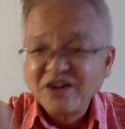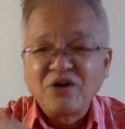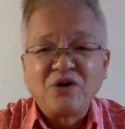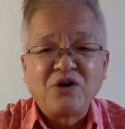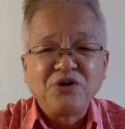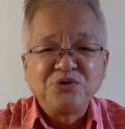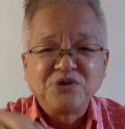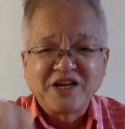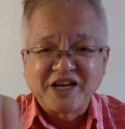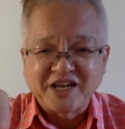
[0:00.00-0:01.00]
or
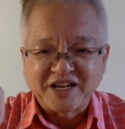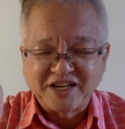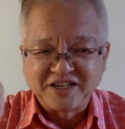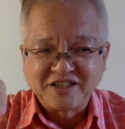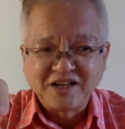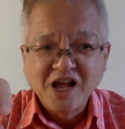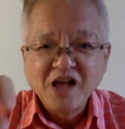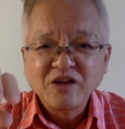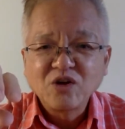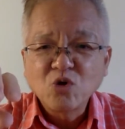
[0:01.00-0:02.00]
you can
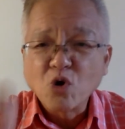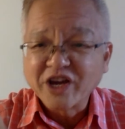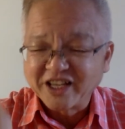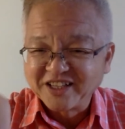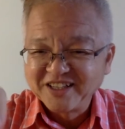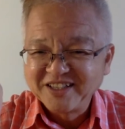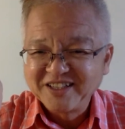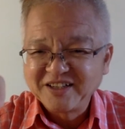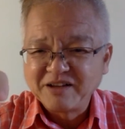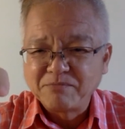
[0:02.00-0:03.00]
cook it
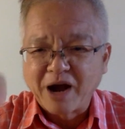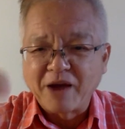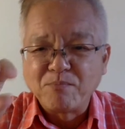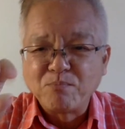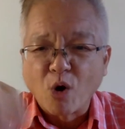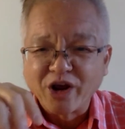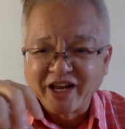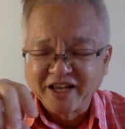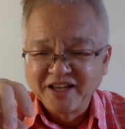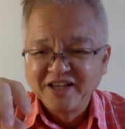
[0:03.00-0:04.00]
by
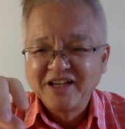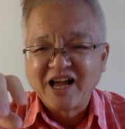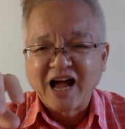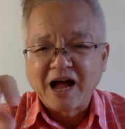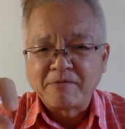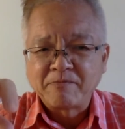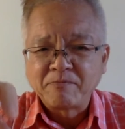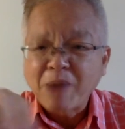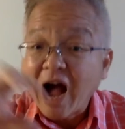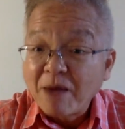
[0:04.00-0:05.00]
boiling.
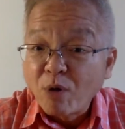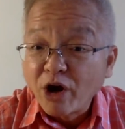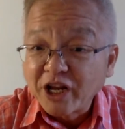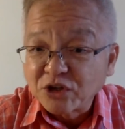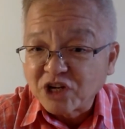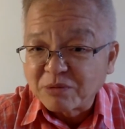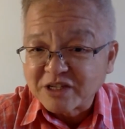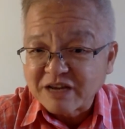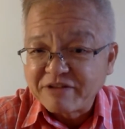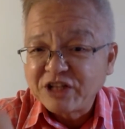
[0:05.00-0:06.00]
Parboil it to
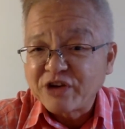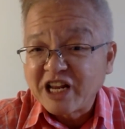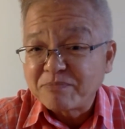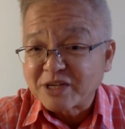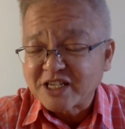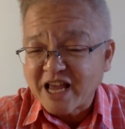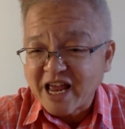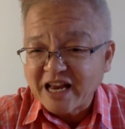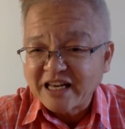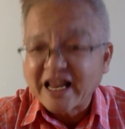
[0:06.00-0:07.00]

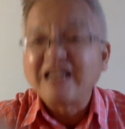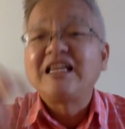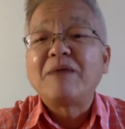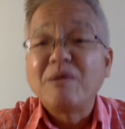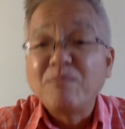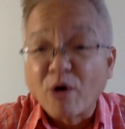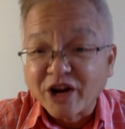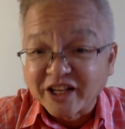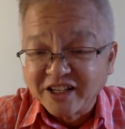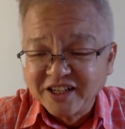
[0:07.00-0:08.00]
70-80%, then double
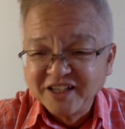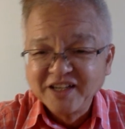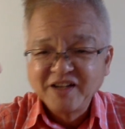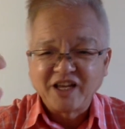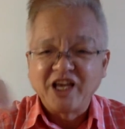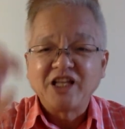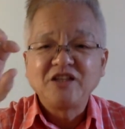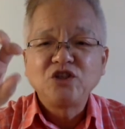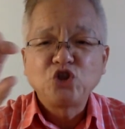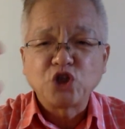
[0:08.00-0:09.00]
boil it
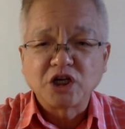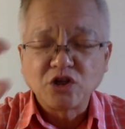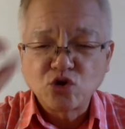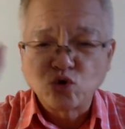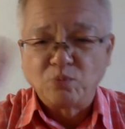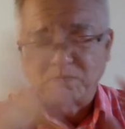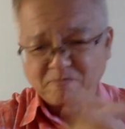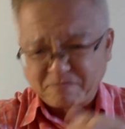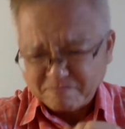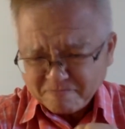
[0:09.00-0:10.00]
in chicken soup.
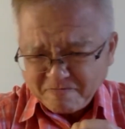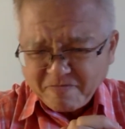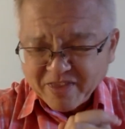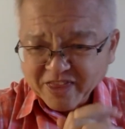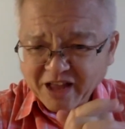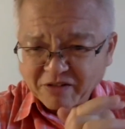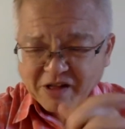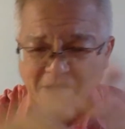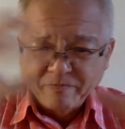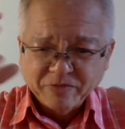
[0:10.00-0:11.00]
Now,
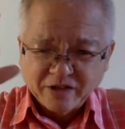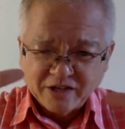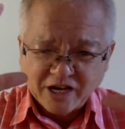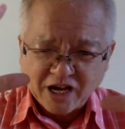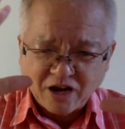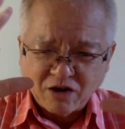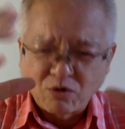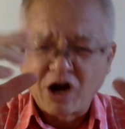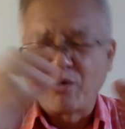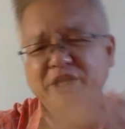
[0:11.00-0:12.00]

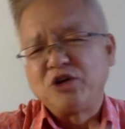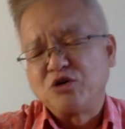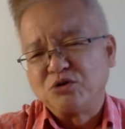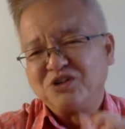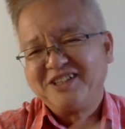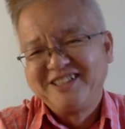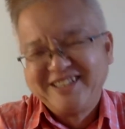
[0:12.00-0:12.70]
when you